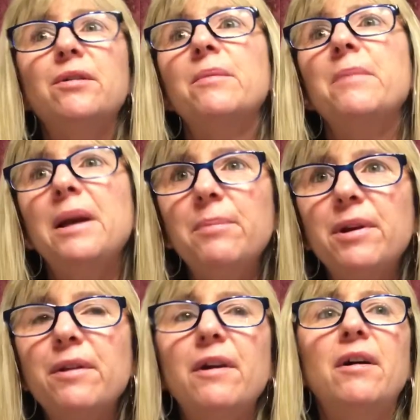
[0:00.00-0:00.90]
or
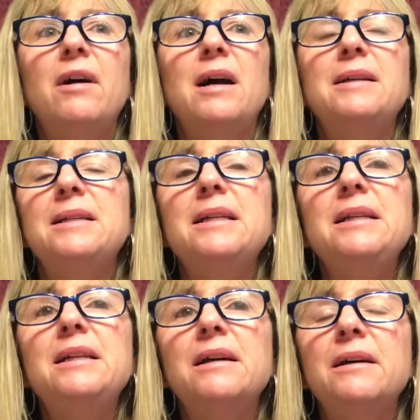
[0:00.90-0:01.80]
maybe their
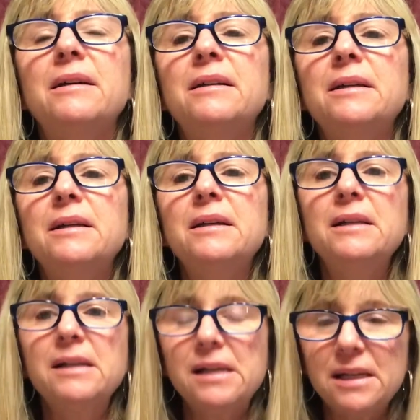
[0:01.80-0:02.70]
idea
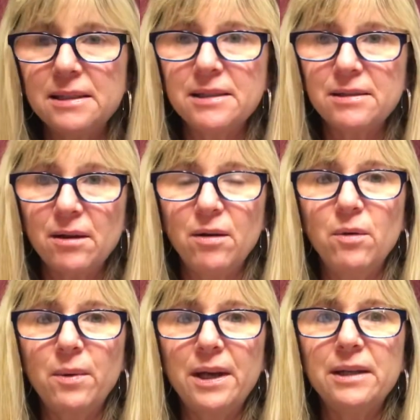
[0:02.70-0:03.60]
isn't
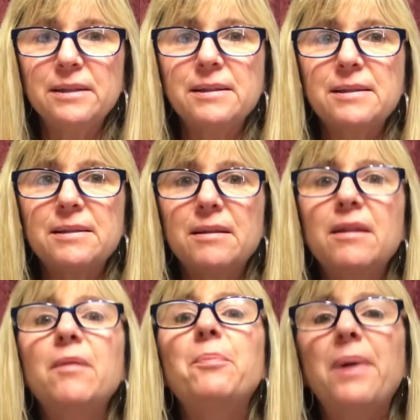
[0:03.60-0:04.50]
always
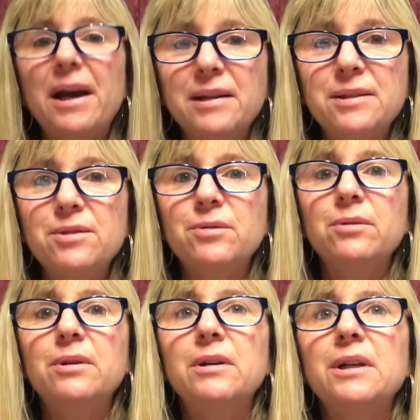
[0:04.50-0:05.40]
the best
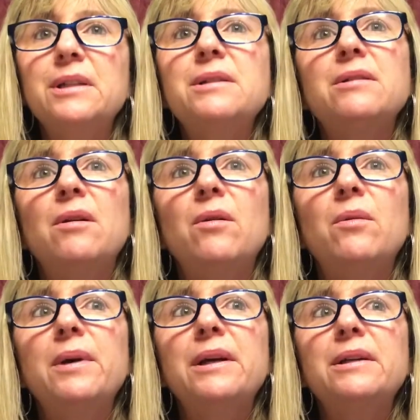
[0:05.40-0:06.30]
or isn't
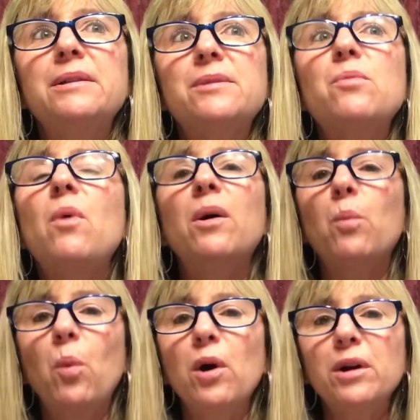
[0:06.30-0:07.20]
always
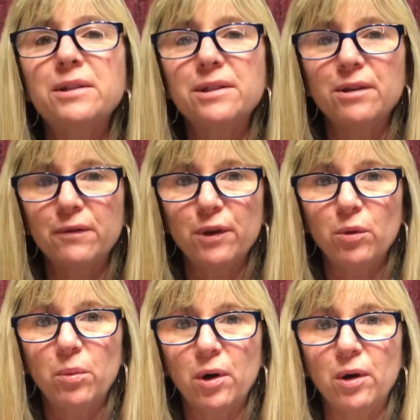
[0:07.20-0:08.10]
what works in the
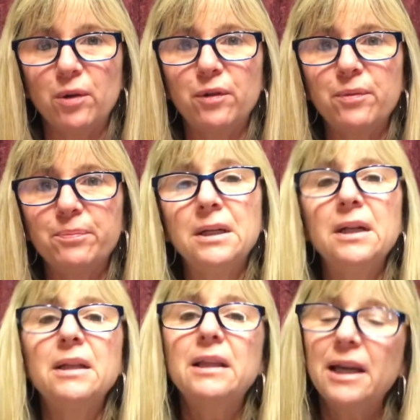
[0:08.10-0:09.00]
real world.
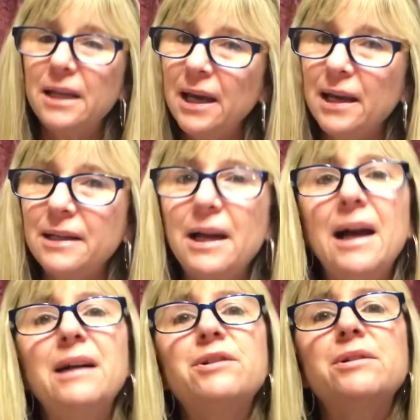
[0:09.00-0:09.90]
They can
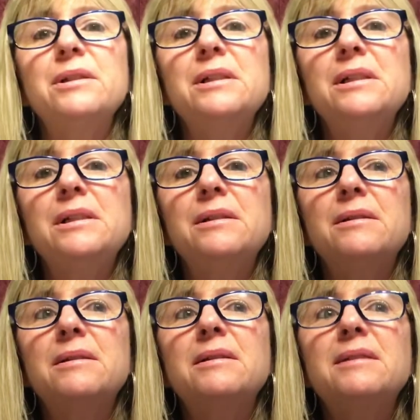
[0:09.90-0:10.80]
actually
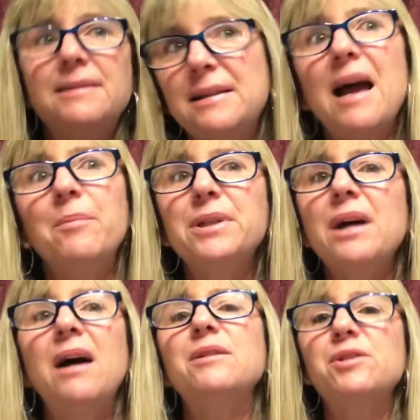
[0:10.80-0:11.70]

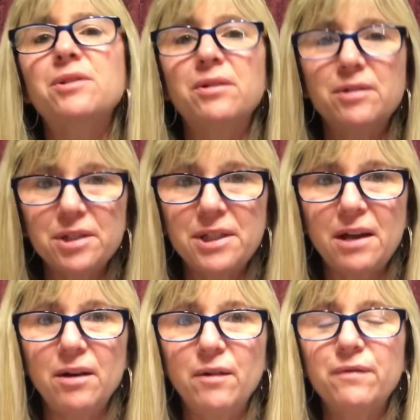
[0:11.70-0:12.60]
sabotage
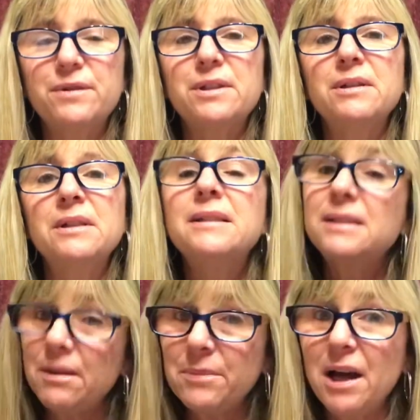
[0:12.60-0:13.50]
themselves
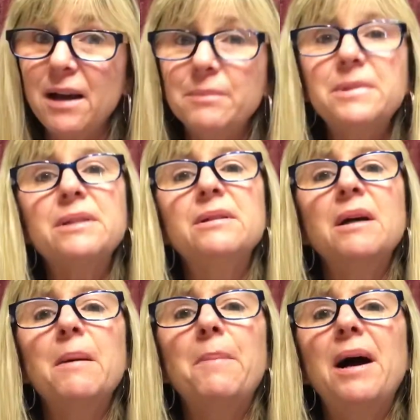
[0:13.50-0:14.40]
sometimes
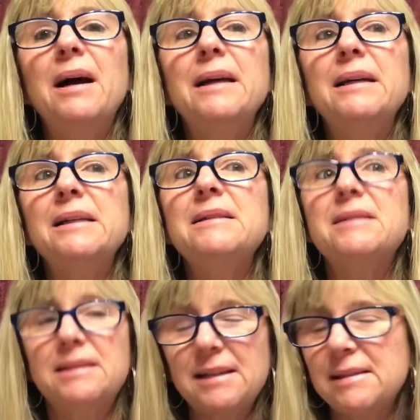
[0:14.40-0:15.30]
by
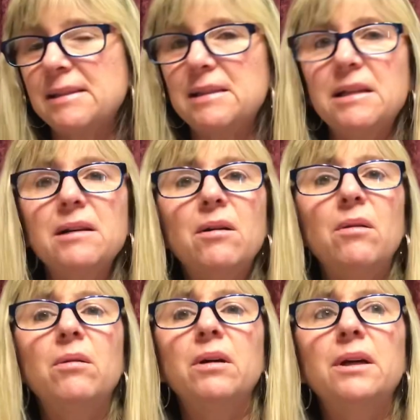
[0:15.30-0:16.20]
insisting
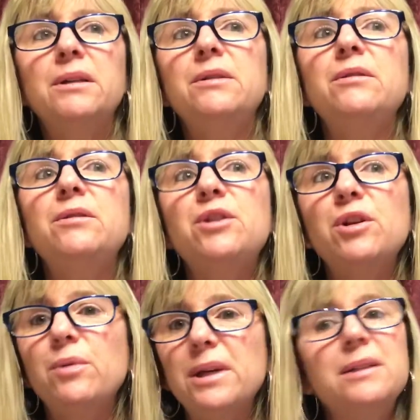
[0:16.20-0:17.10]
on
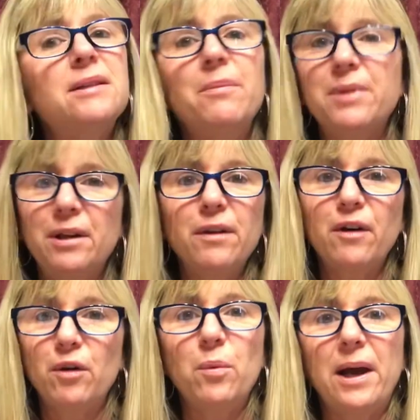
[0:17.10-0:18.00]
doing something
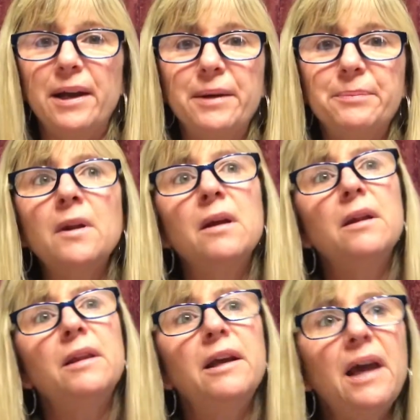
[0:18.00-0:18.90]
their way.
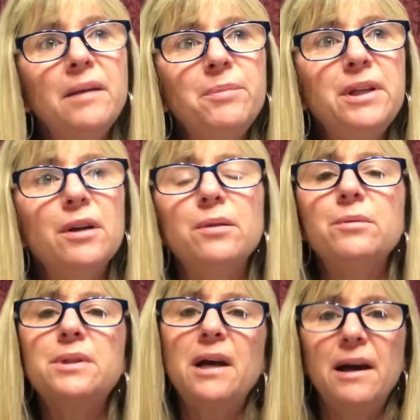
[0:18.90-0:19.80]
They can be
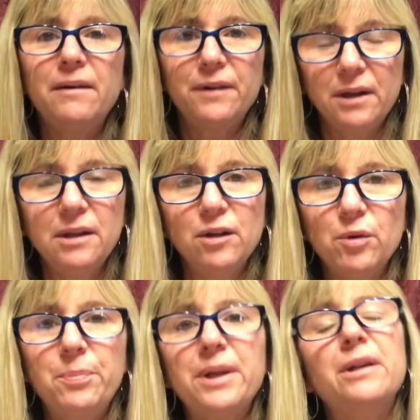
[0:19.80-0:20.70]
known to have a
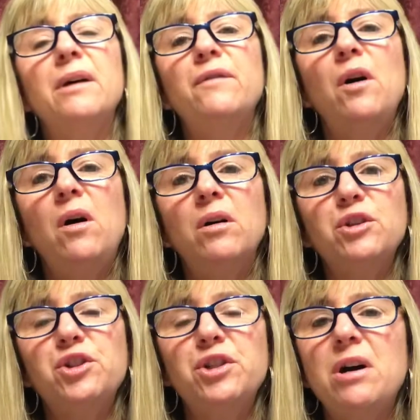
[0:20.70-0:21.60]
little bit of a
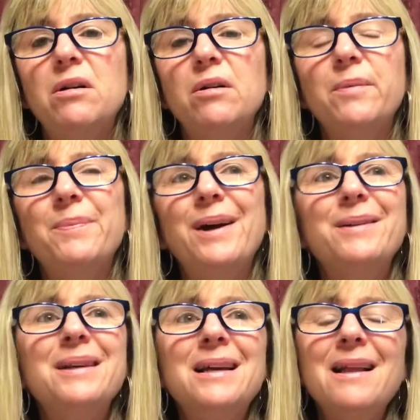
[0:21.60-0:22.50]
harsh tongue,
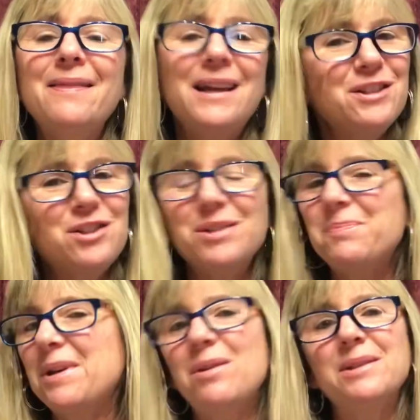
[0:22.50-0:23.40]
but that's
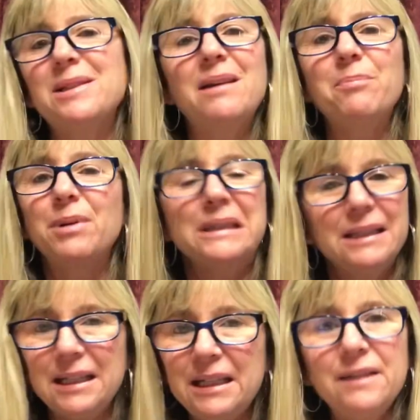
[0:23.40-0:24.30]
just because they
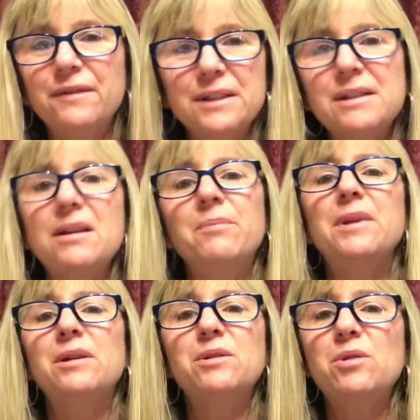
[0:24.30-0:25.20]
believe in
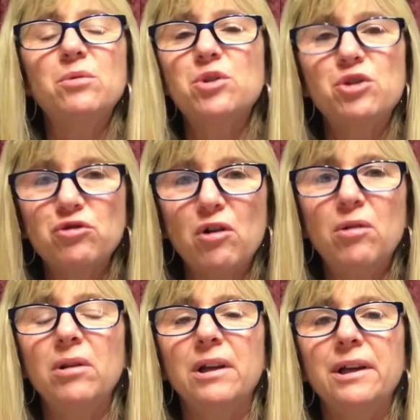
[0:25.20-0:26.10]
something so
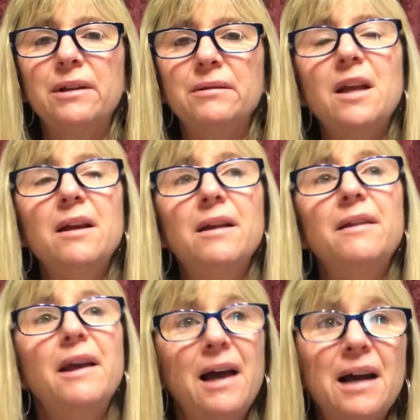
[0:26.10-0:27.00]
strongly.
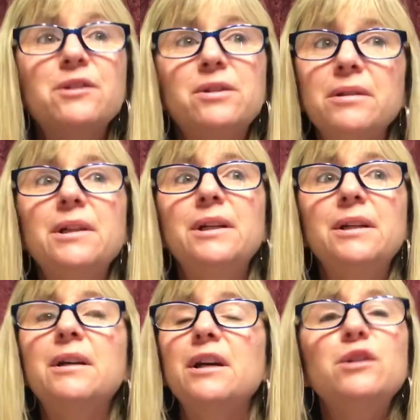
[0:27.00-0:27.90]
They
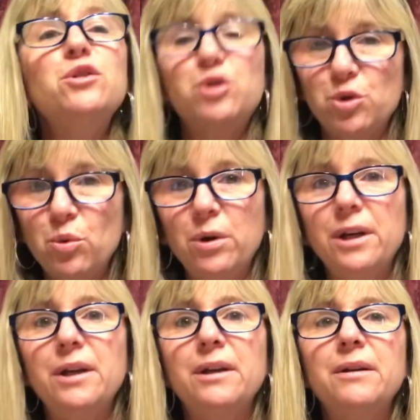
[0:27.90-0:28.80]
actually
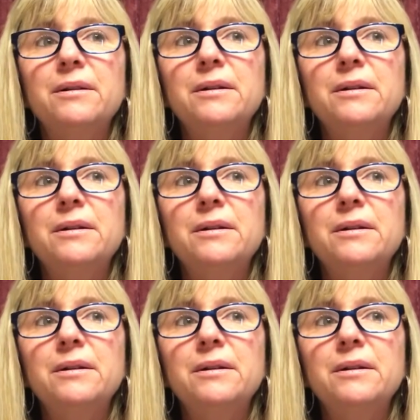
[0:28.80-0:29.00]
enjoy